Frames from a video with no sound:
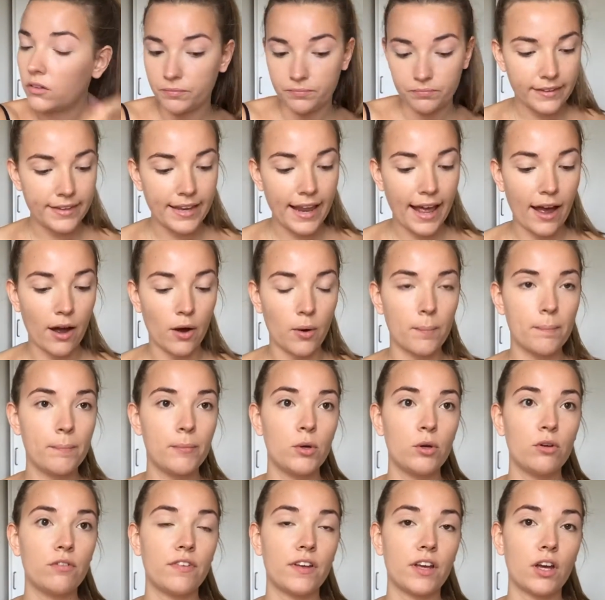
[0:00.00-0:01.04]
Now,
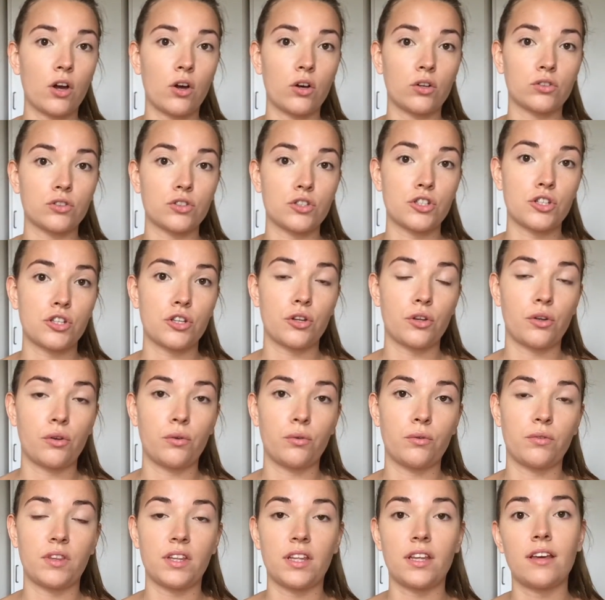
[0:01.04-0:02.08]
moving on
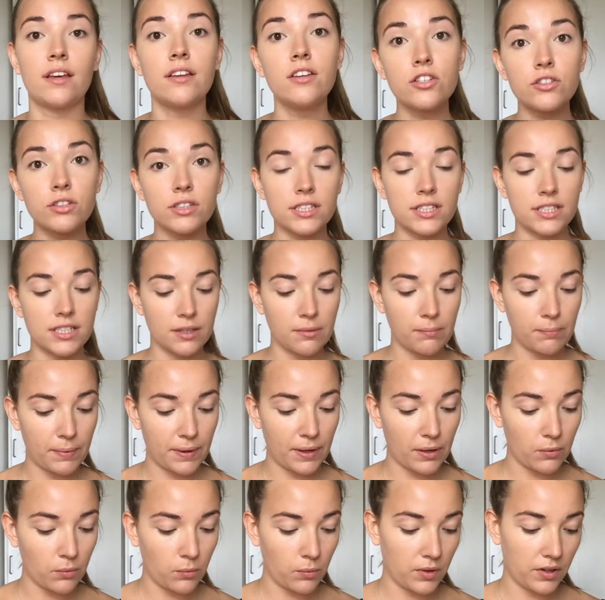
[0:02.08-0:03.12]
to the interesting
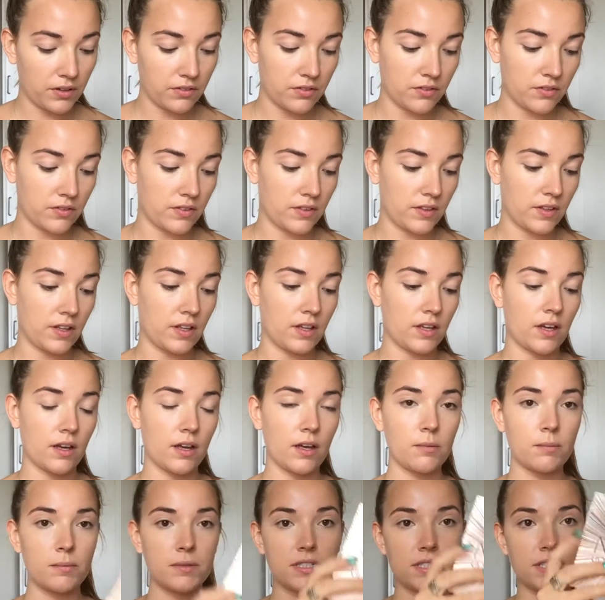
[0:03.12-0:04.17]
bit with the
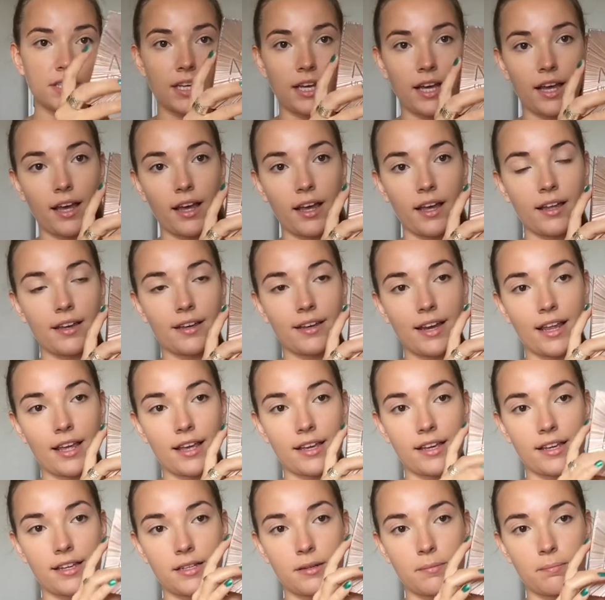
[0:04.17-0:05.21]
Urban Decay
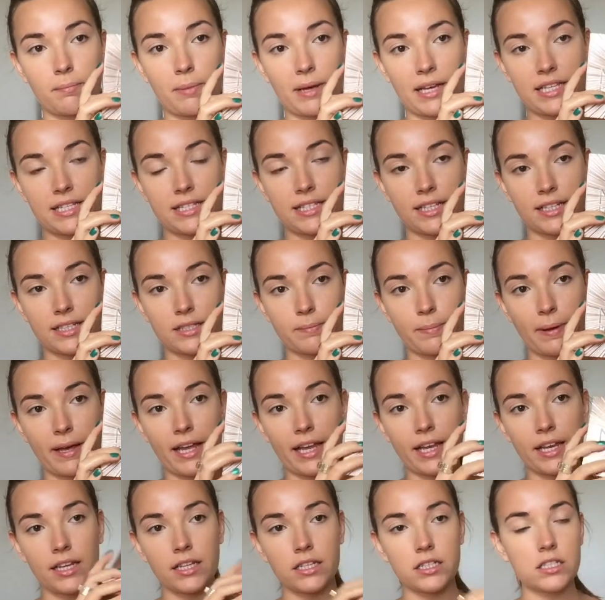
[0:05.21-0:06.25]
Naked Basics
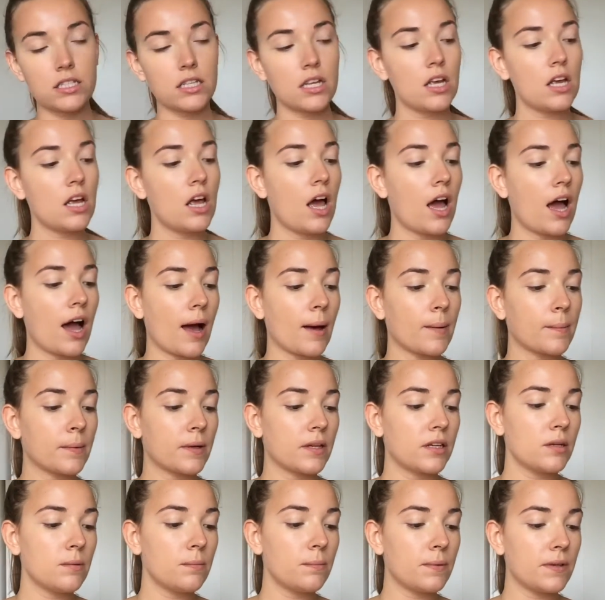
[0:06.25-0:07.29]
palette. I'm
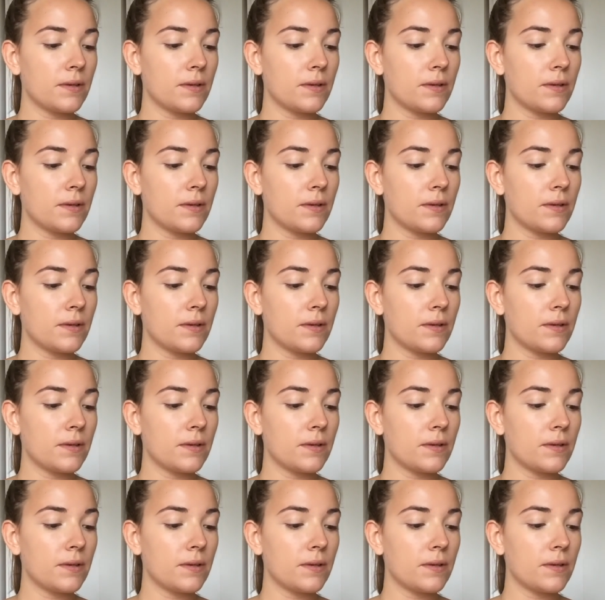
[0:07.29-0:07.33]
going to be